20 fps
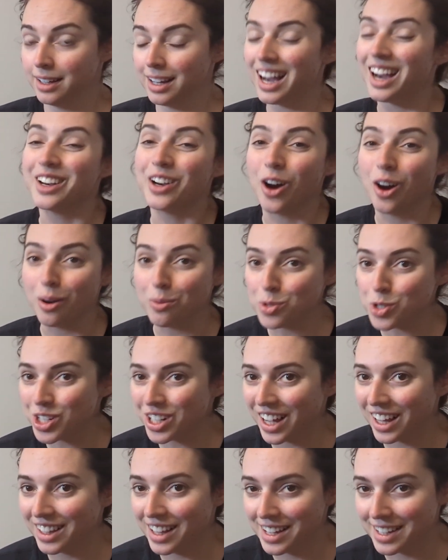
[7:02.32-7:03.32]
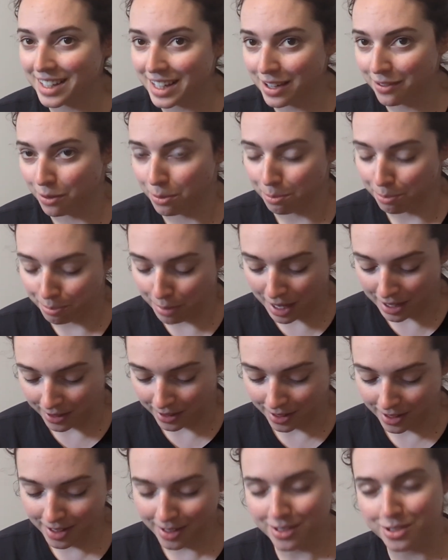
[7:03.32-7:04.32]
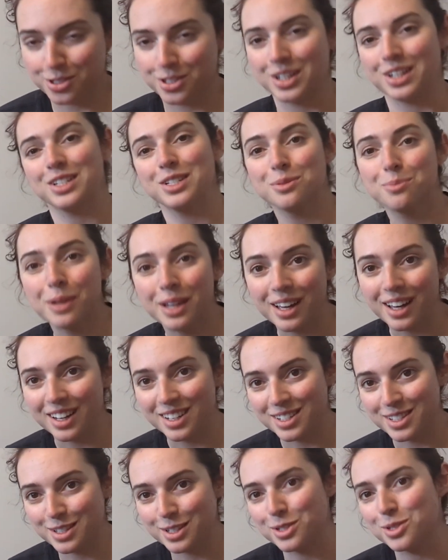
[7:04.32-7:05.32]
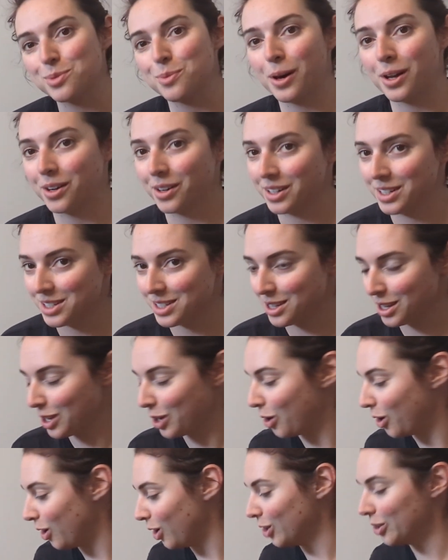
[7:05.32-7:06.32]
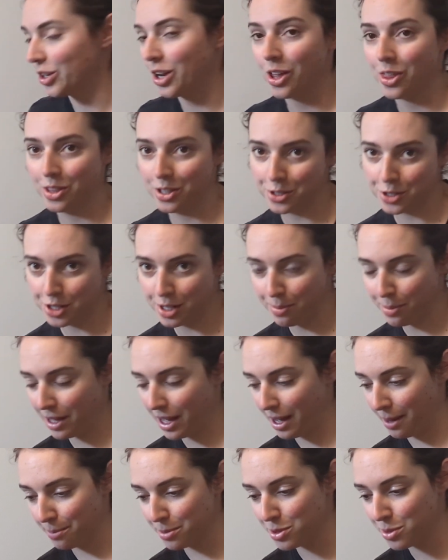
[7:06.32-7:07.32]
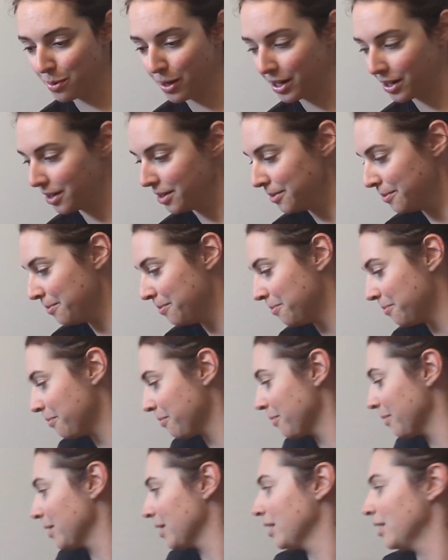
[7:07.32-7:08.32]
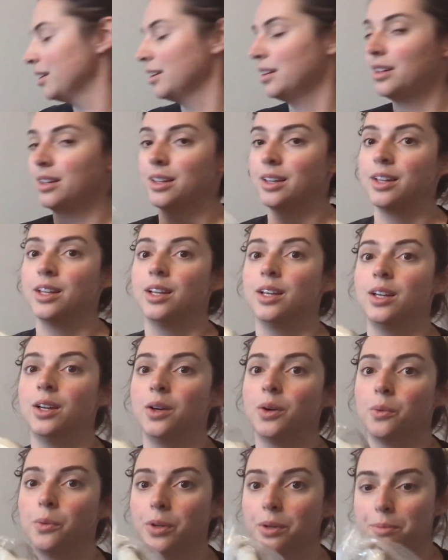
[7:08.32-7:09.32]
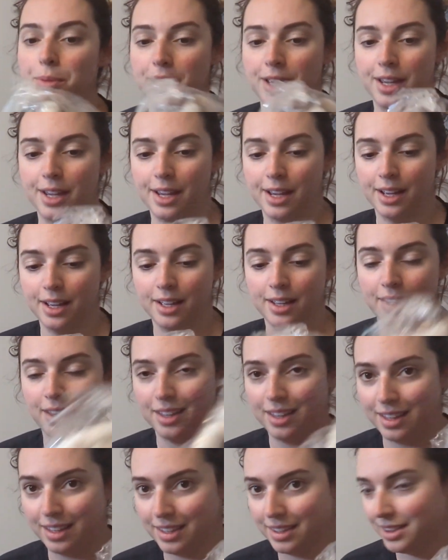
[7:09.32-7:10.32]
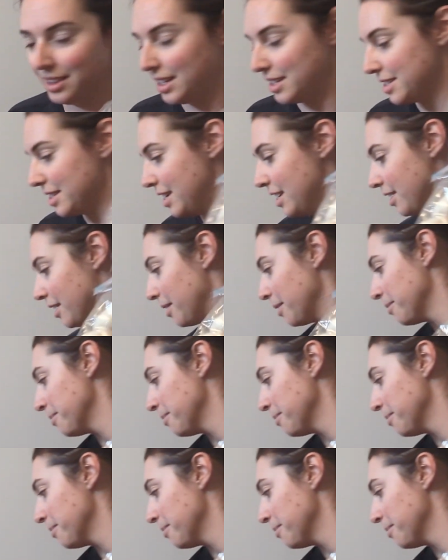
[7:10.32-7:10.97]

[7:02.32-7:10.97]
An option I like even better, just because this sweater is called the Sheep Camp sweater, would be this here.